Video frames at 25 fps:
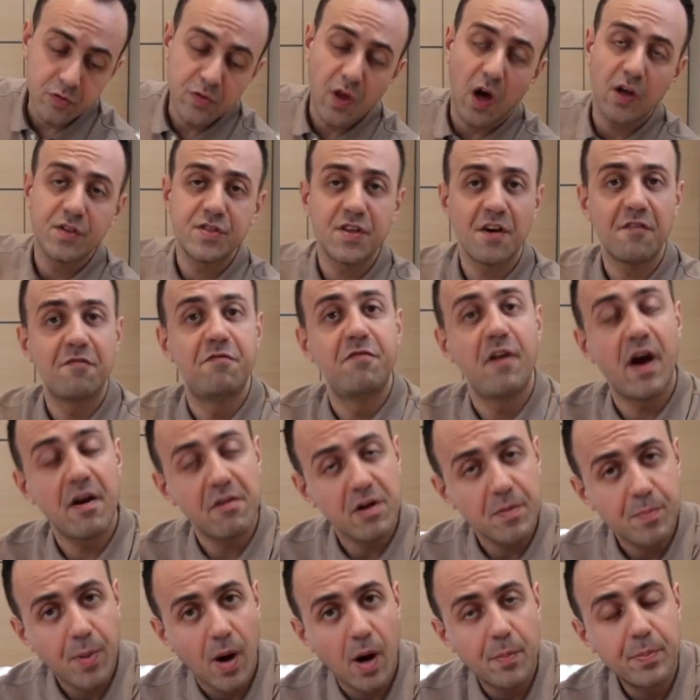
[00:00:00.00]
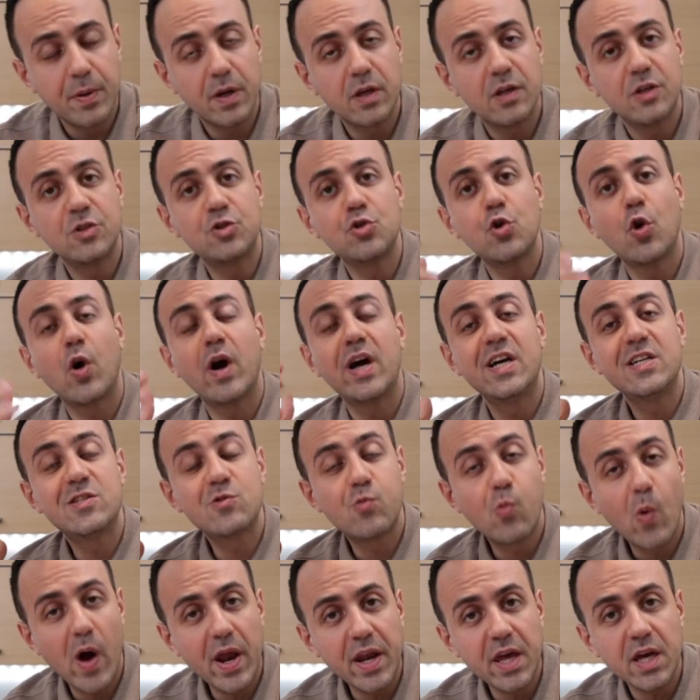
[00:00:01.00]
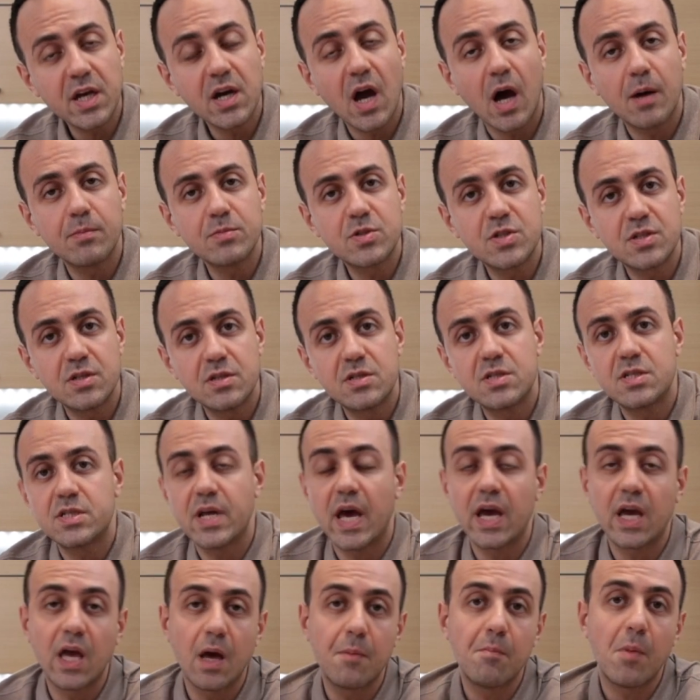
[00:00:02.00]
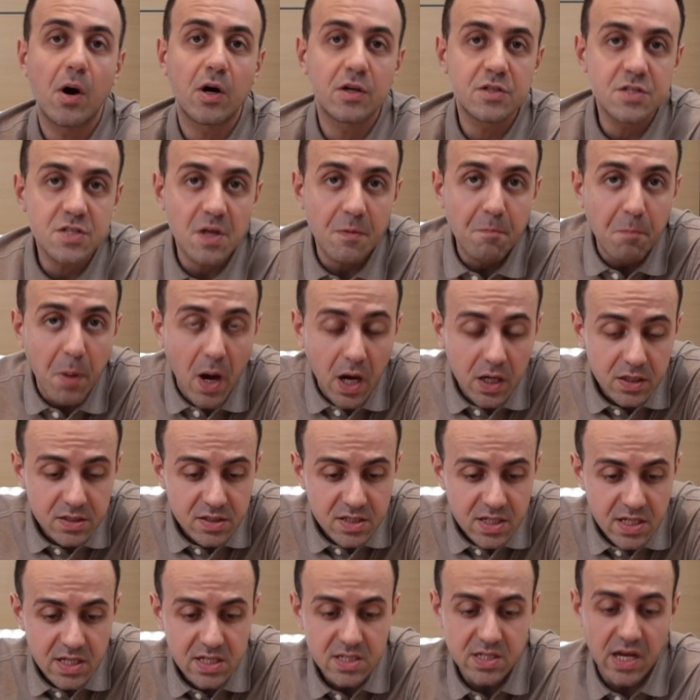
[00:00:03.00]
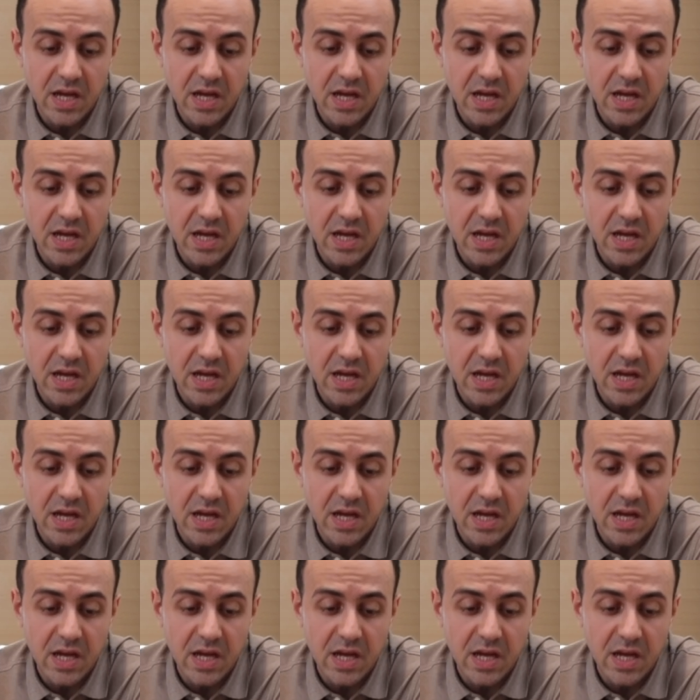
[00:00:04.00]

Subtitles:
not a very popular choice when it comes to steak amongst the punters,